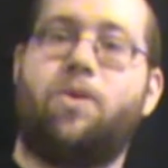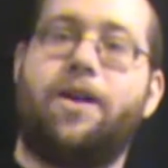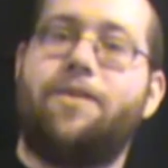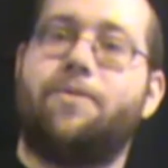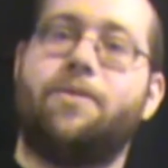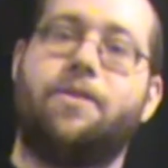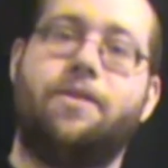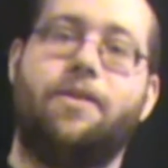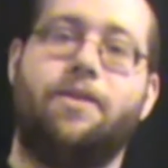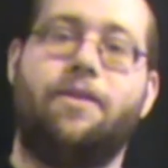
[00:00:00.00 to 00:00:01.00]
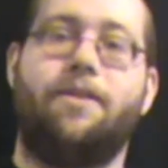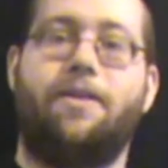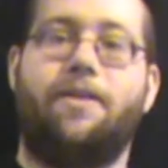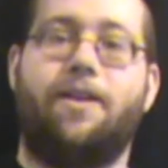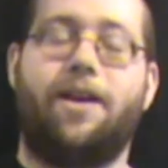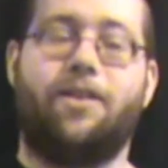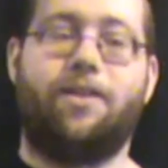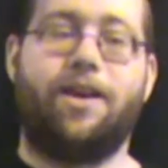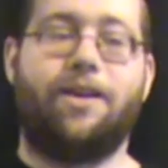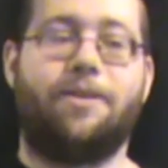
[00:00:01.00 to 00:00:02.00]
whatever.
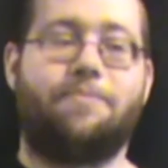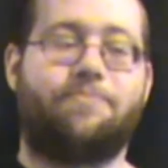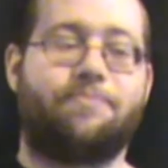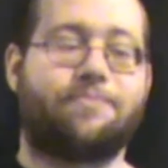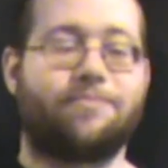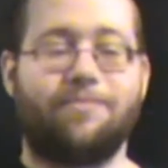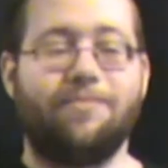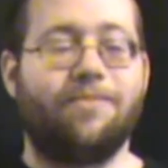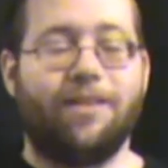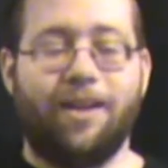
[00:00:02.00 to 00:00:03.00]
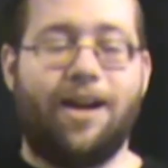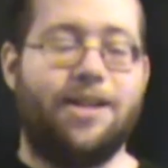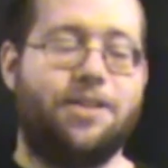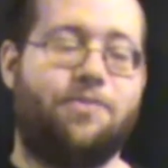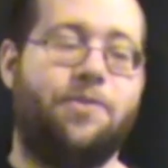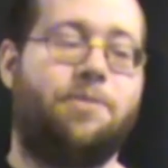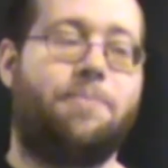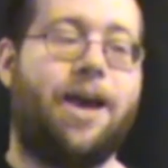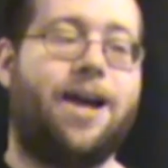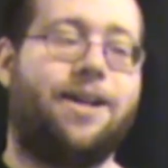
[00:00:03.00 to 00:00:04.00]
And like, I just feel
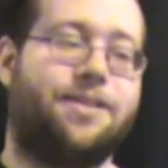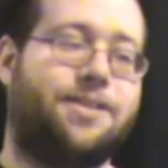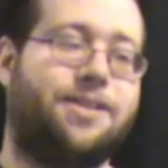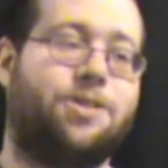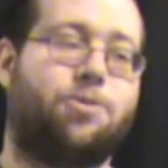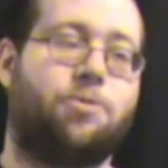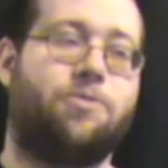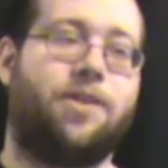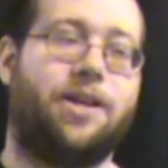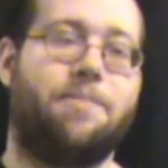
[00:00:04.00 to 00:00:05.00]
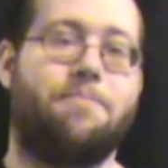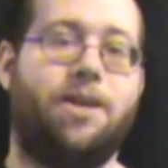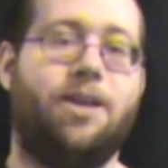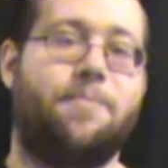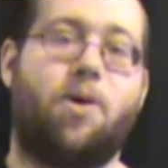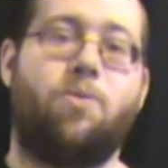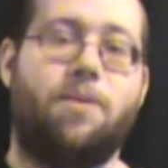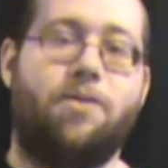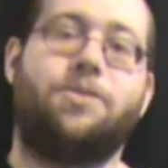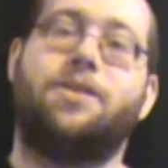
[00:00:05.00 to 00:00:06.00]
bad because it is sort of like a meme
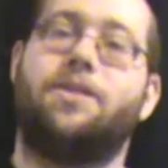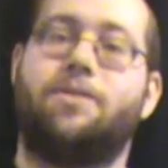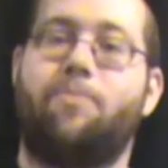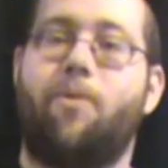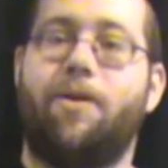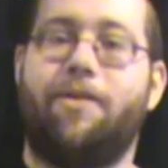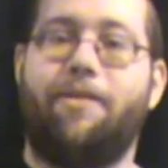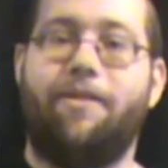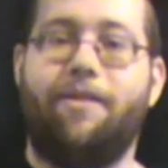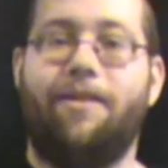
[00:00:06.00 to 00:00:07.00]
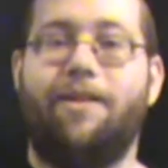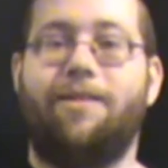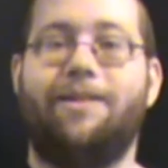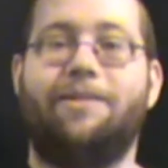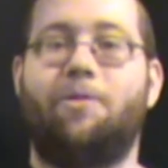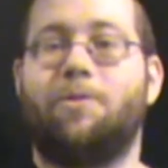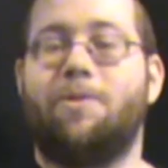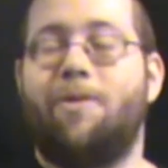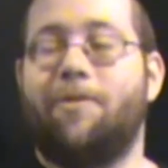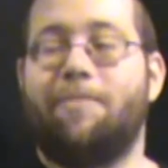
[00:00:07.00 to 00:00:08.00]
almost at this point. Lord
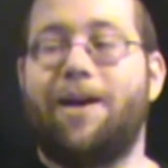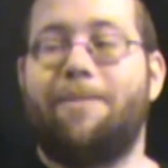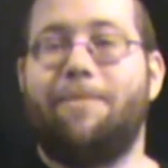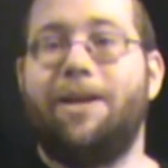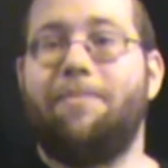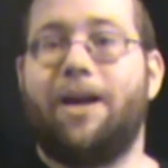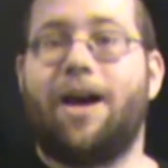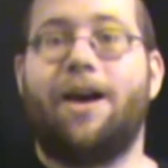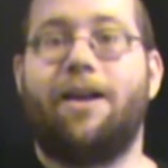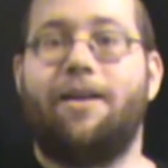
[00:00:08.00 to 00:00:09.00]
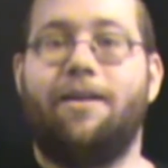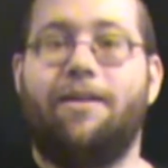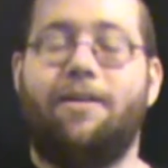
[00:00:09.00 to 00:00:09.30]
knows I'm not a meme guy,